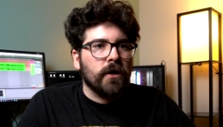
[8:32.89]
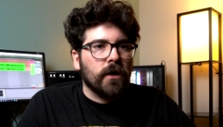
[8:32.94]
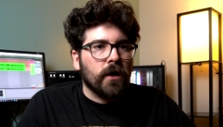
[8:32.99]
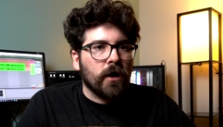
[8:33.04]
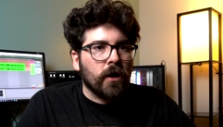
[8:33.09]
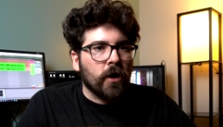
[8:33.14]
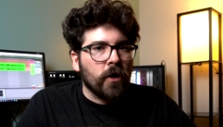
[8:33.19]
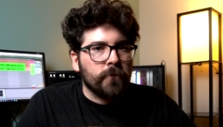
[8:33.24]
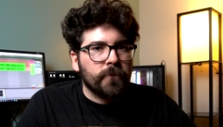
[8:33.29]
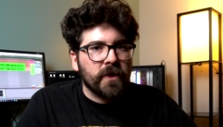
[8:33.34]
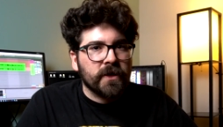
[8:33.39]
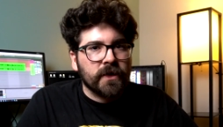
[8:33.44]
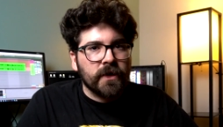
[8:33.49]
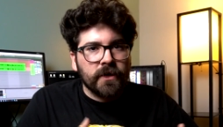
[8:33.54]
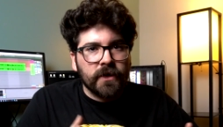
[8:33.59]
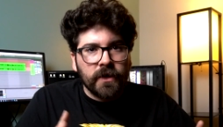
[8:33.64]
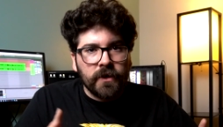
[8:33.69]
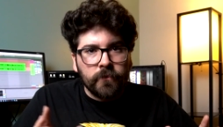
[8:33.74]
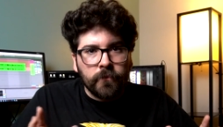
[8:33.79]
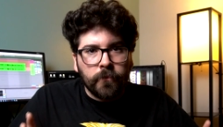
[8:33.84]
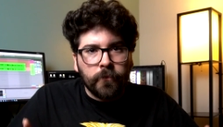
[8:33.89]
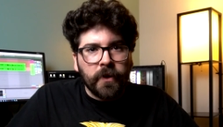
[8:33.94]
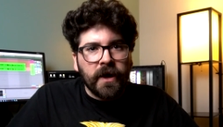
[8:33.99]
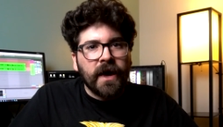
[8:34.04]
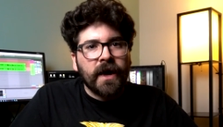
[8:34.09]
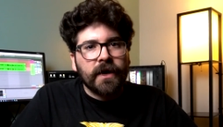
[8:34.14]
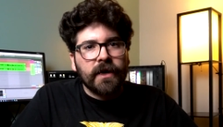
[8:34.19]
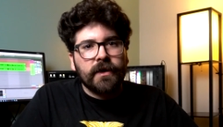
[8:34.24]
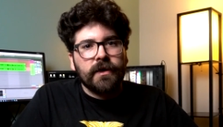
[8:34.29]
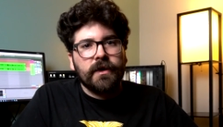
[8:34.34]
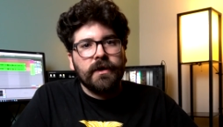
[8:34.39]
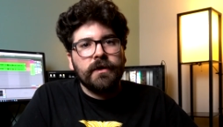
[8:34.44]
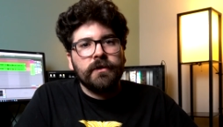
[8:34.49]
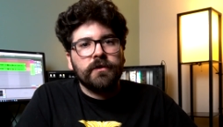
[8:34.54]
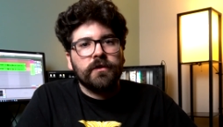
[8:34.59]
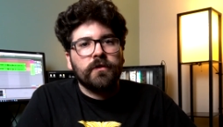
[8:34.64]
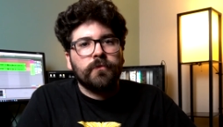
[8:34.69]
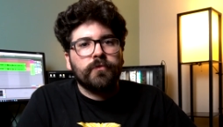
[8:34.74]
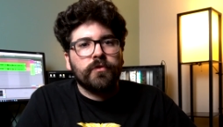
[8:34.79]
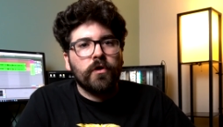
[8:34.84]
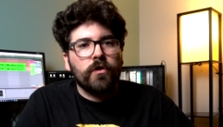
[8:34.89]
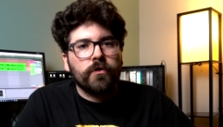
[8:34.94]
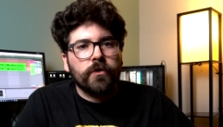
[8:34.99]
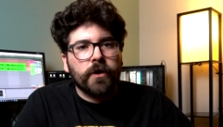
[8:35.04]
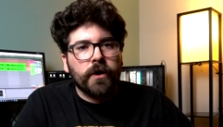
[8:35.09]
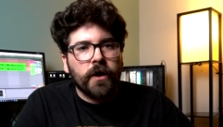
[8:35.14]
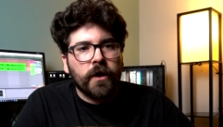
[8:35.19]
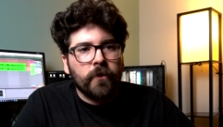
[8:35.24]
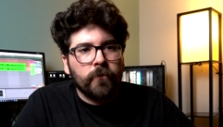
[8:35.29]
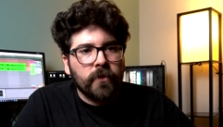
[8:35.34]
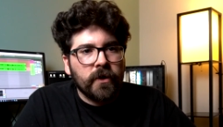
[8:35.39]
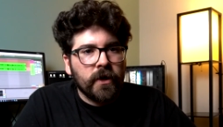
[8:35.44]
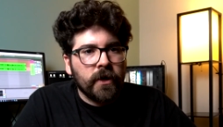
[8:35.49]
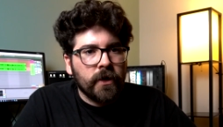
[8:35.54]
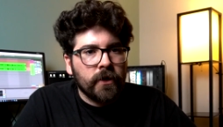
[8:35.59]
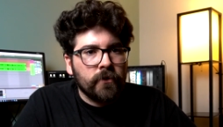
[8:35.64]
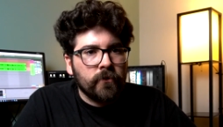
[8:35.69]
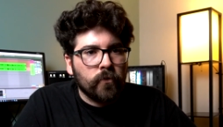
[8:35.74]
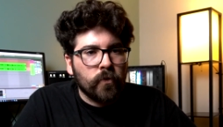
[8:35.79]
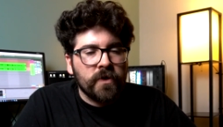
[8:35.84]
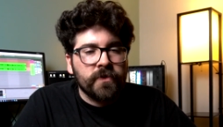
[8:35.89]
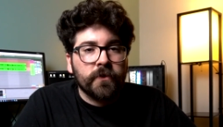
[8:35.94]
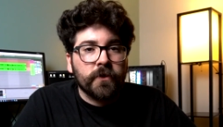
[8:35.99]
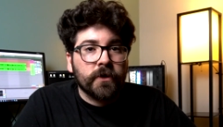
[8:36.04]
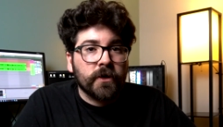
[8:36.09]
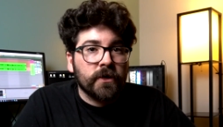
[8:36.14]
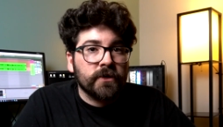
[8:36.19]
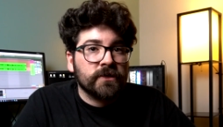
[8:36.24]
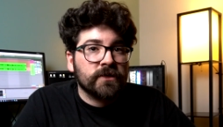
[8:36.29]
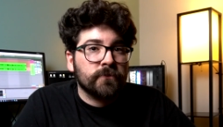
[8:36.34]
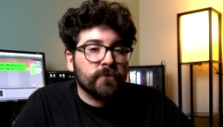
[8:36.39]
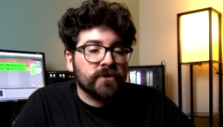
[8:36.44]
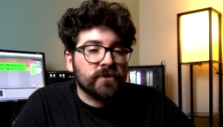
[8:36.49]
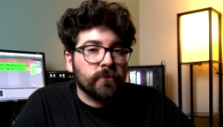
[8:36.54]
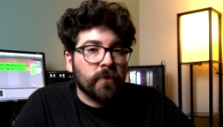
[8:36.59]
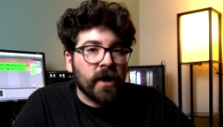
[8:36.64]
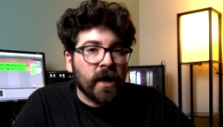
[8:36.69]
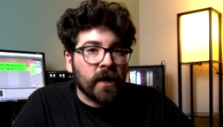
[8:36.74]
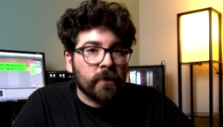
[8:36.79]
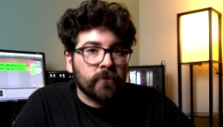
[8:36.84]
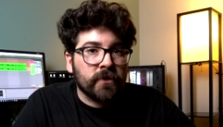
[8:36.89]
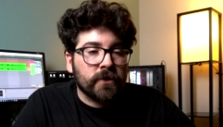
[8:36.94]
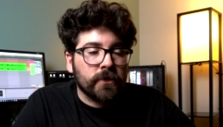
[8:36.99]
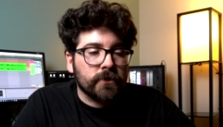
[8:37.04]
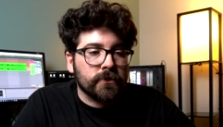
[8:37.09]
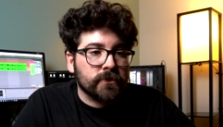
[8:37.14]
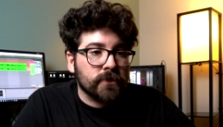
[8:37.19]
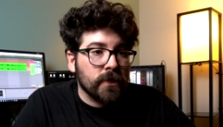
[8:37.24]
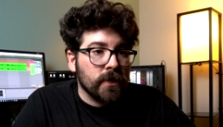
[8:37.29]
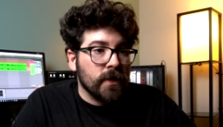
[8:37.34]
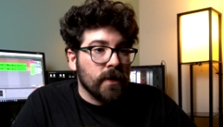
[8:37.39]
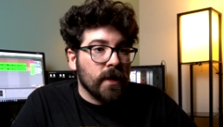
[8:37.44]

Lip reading: I hope they can get back into the program and win their customers back, because